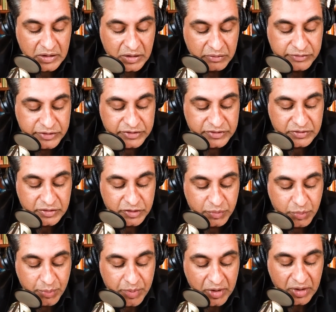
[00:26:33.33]
just
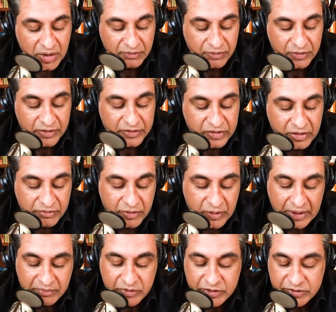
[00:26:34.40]
preparing for this interview,
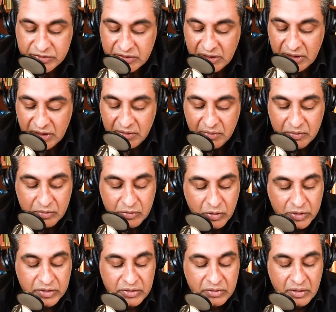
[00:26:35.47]
I've just
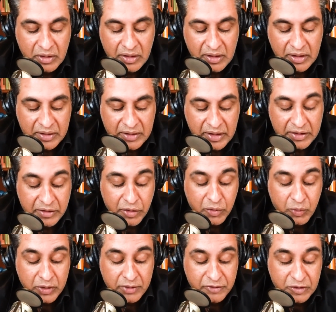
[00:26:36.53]
looked, I heard
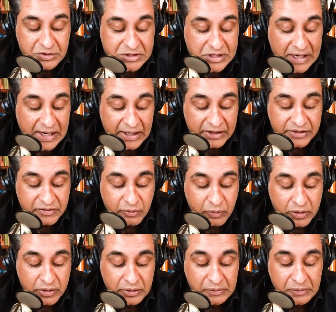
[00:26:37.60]
one of your talks where
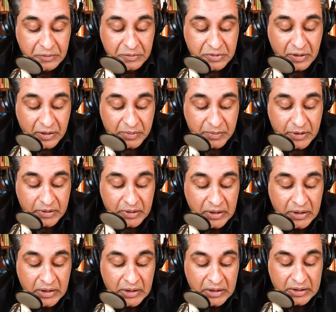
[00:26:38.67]
you talked about
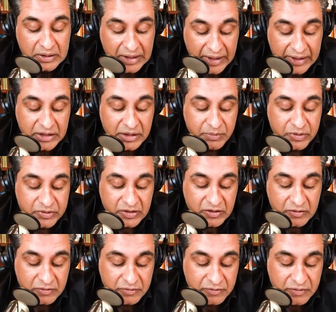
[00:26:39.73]

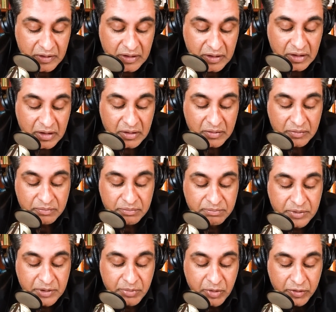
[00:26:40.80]
90% of
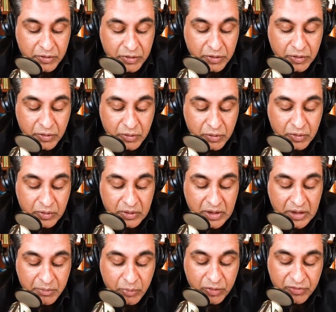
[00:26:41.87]
people who end
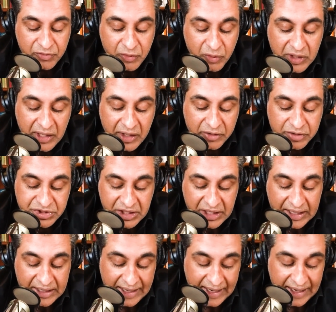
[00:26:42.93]
up with food allergy
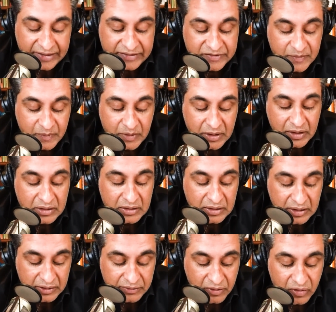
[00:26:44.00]
had eczema
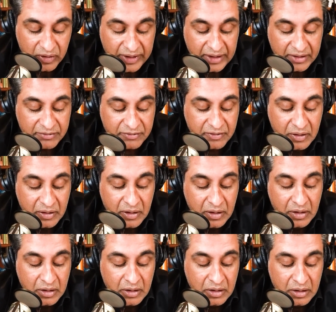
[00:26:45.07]
in their life.
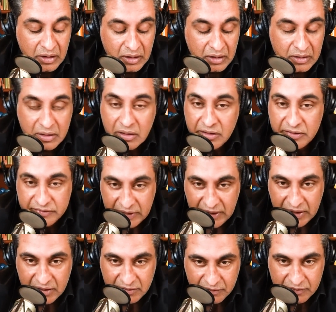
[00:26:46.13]

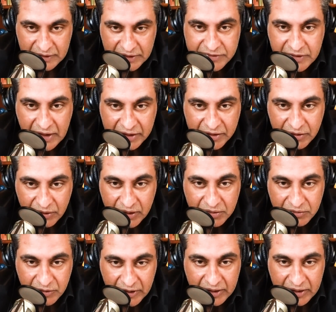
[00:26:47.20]
That's accurate, right?